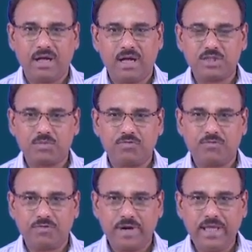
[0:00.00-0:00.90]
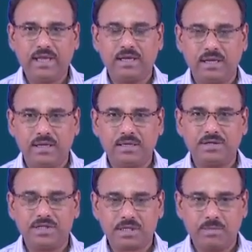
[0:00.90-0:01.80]
a spherical
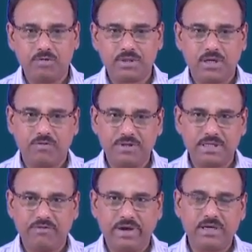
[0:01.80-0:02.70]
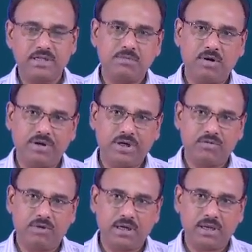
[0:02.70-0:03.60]
distribution of feature vectors belonging
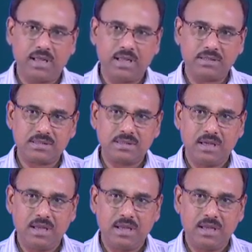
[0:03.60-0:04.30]
to one class,